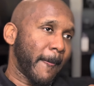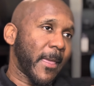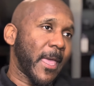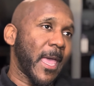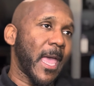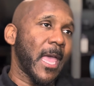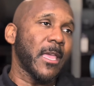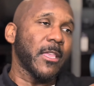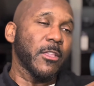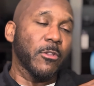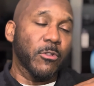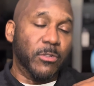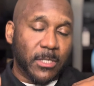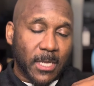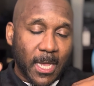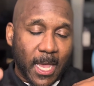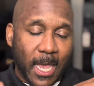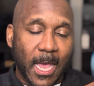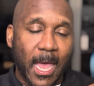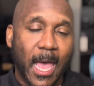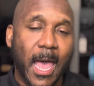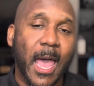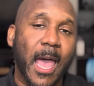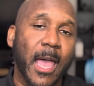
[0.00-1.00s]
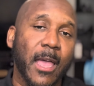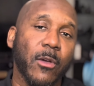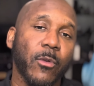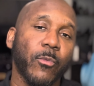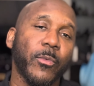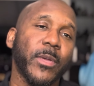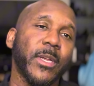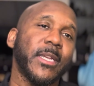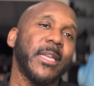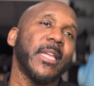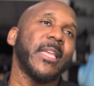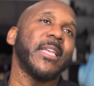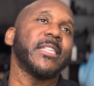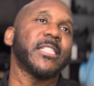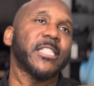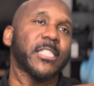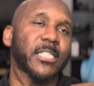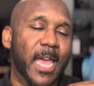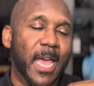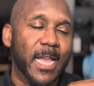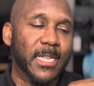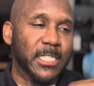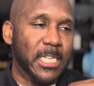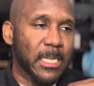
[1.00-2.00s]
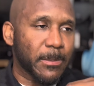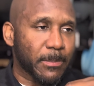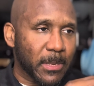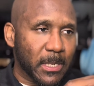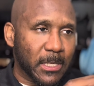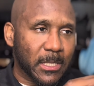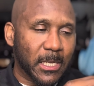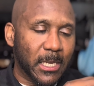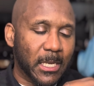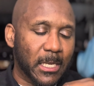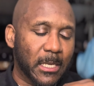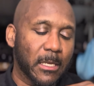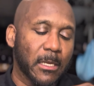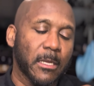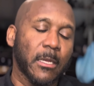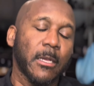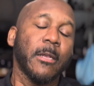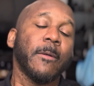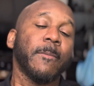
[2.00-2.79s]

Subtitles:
Okay, using AI, we need Chat GPT.